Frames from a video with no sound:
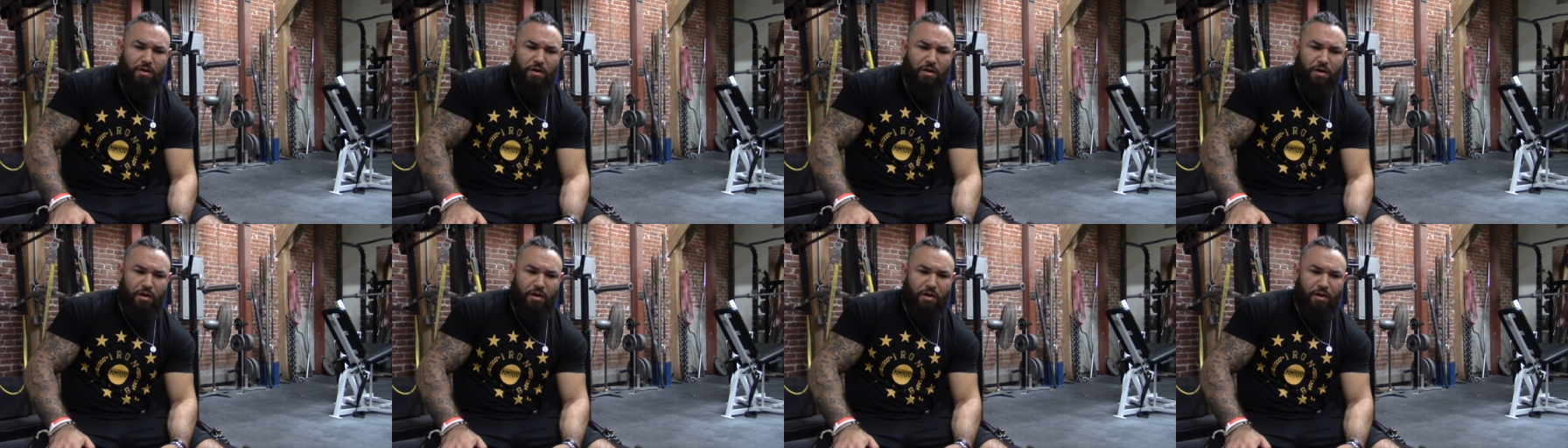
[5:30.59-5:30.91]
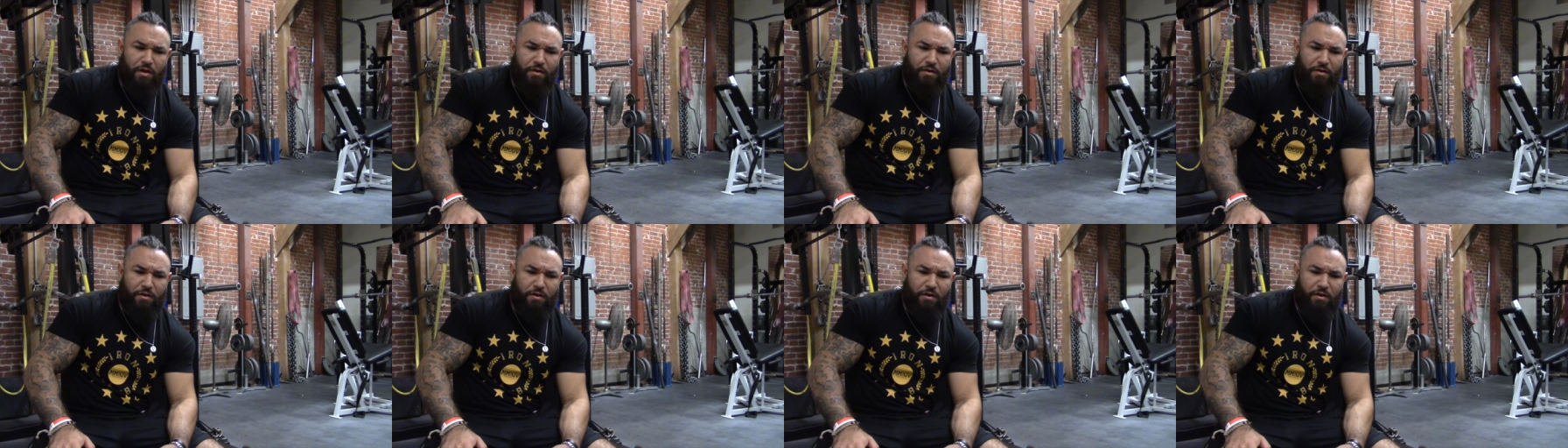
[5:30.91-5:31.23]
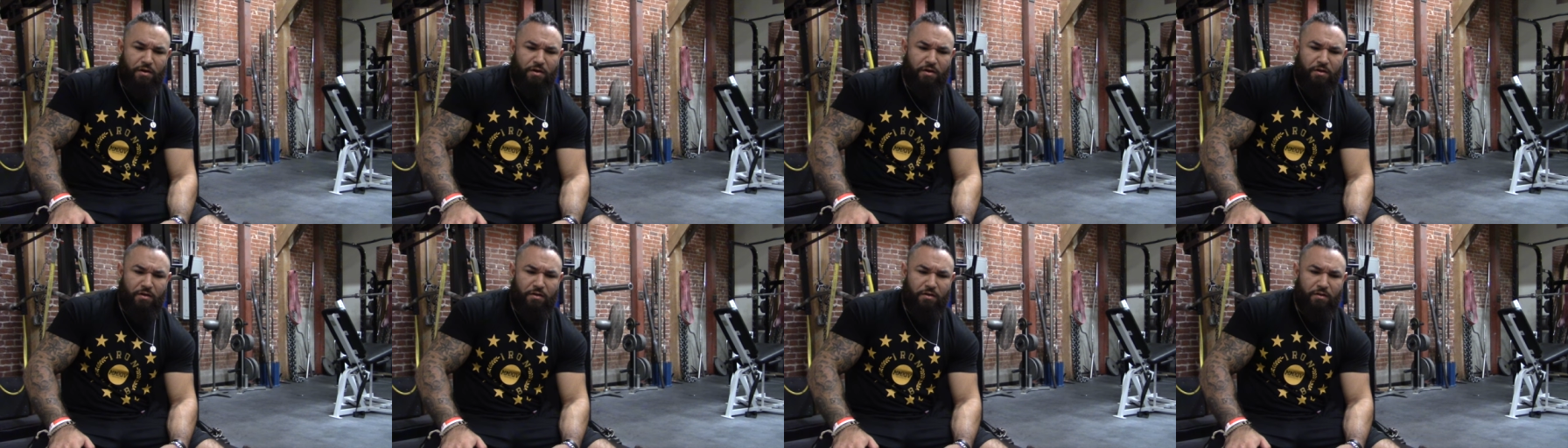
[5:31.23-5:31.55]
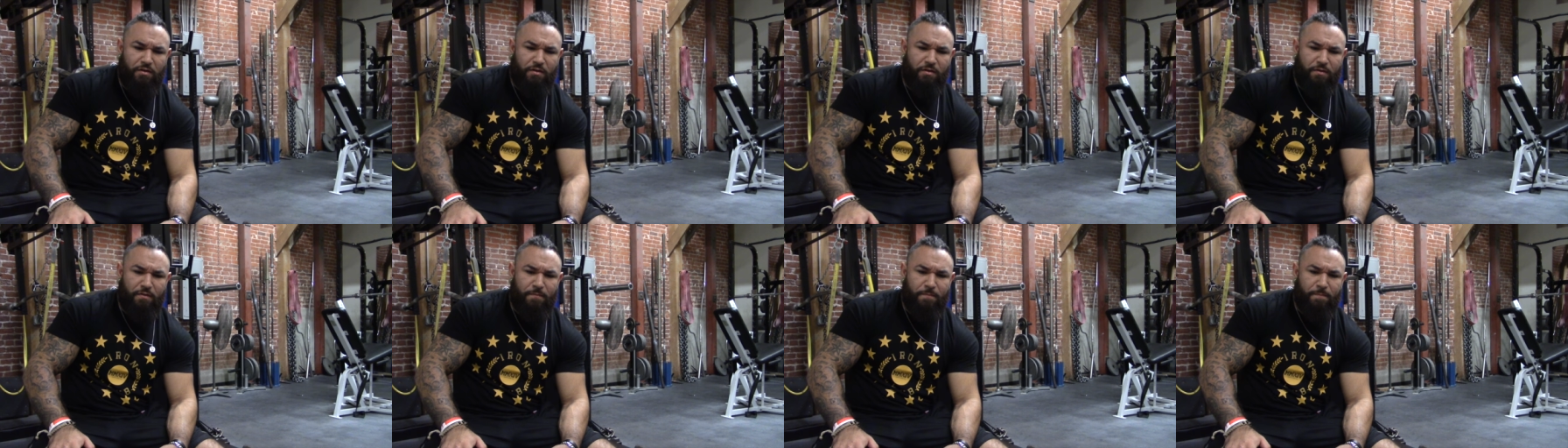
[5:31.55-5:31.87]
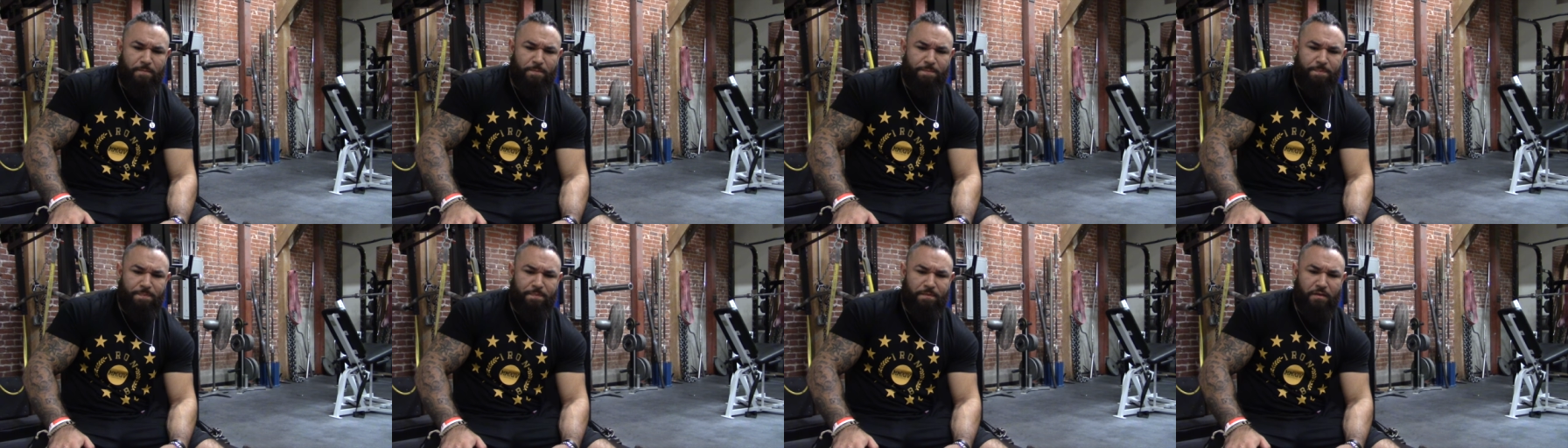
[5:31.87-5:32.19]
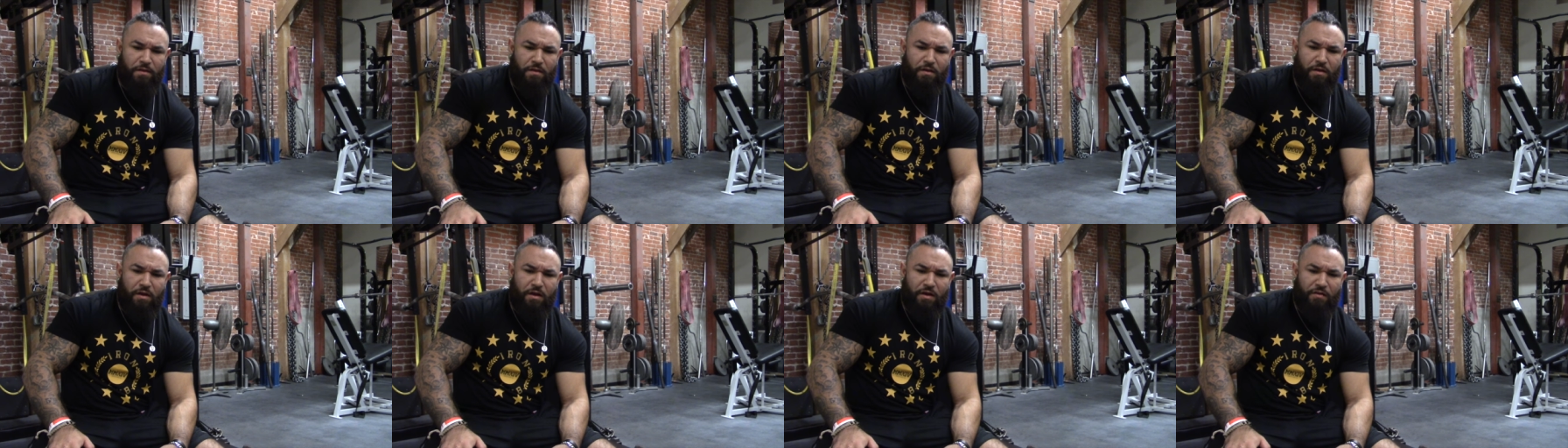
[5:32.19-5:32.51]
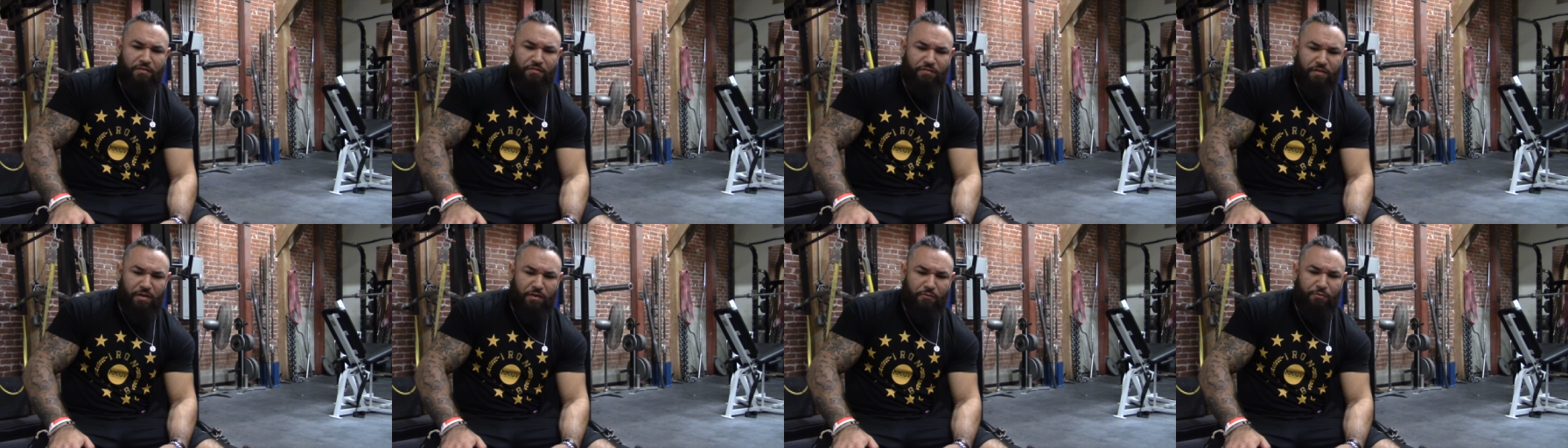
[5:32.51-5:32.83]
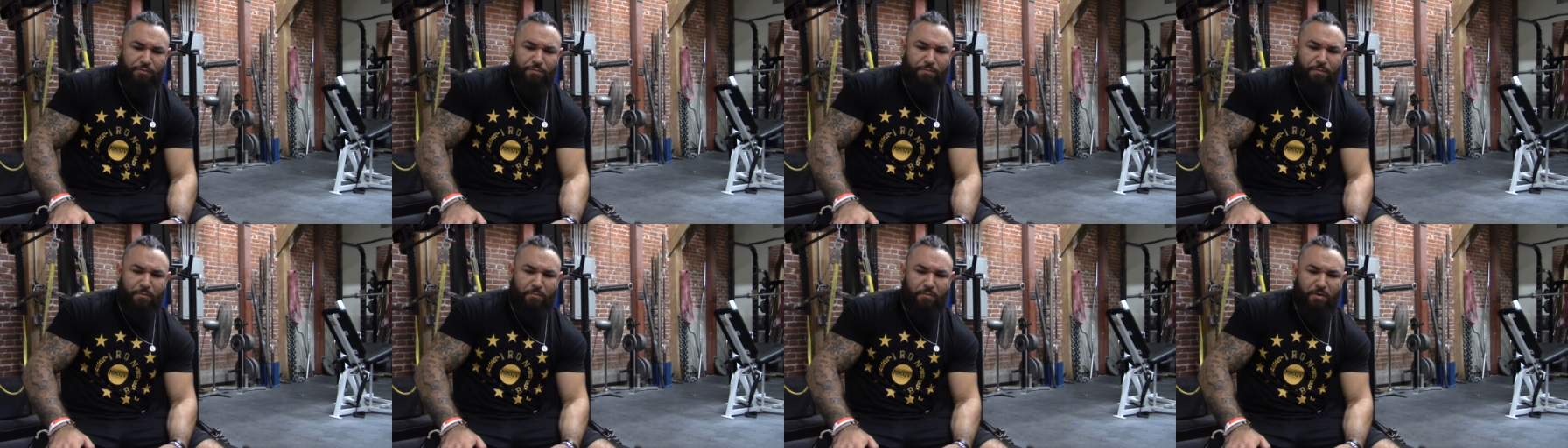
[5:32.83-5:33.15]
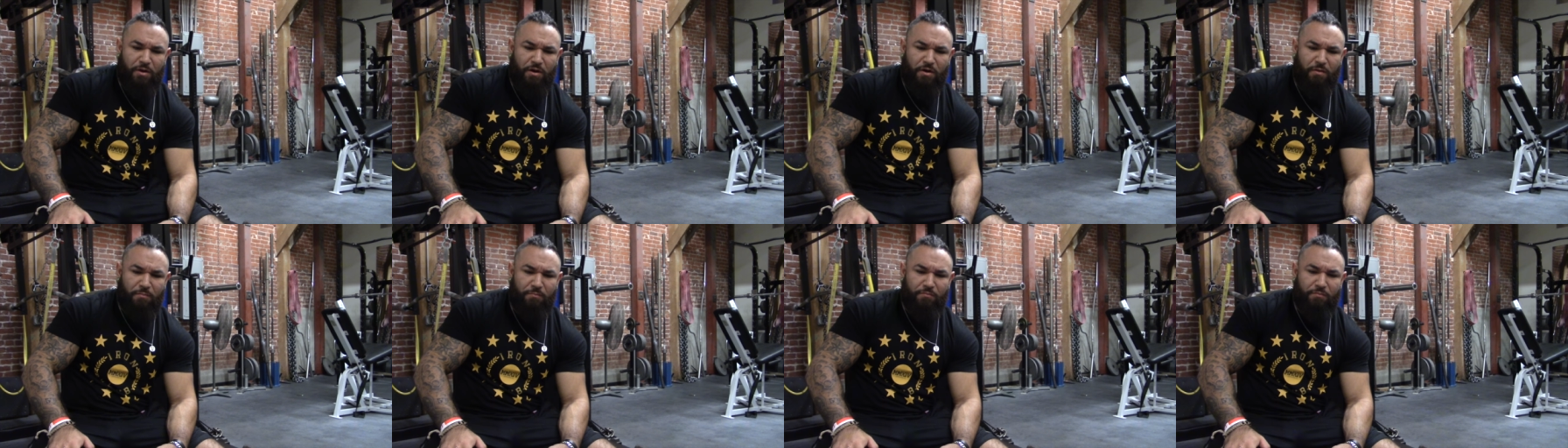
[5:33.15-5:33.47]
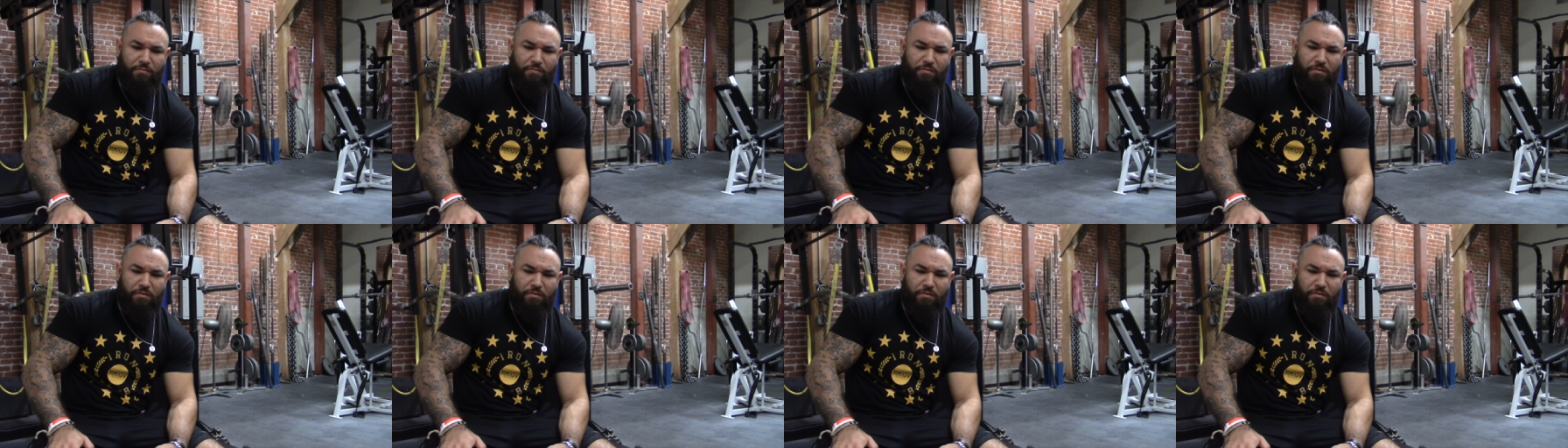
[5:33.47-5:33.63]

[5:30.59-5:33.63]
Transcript: And uh, I stayed with my mom,